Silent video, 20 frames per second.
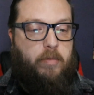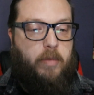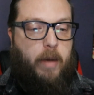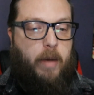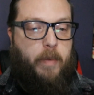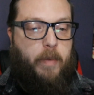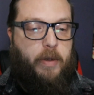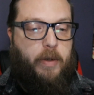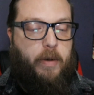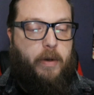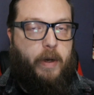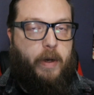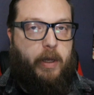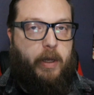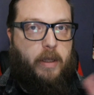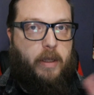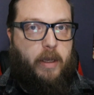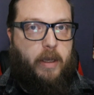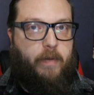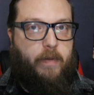I'm going to go
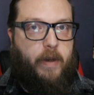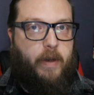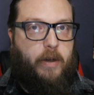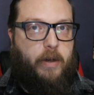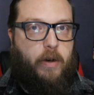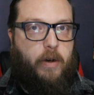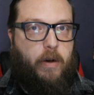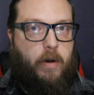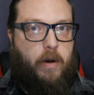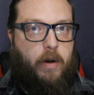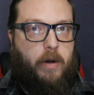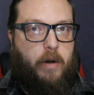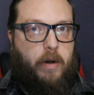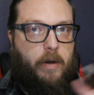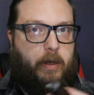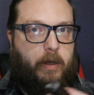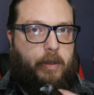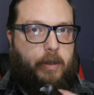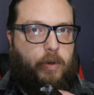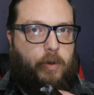ahead and leave a
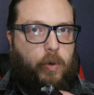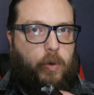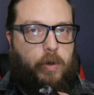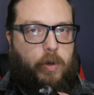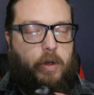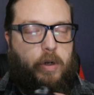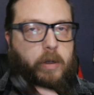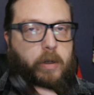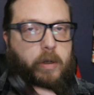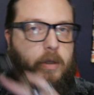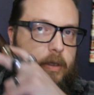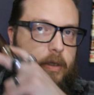card in the corner